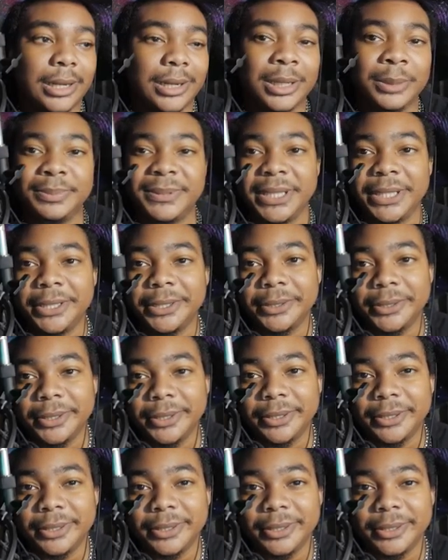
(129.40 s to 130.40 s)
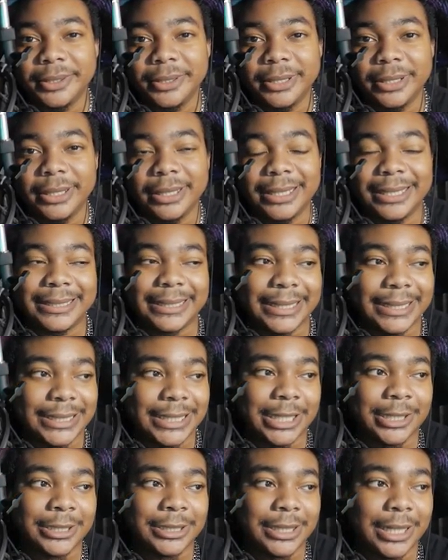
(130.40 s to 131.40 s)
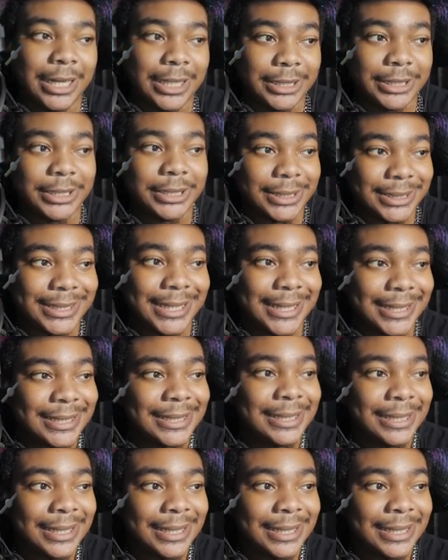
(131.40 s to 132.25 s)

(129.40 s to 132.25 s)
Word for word: up there, I guess I, I should say.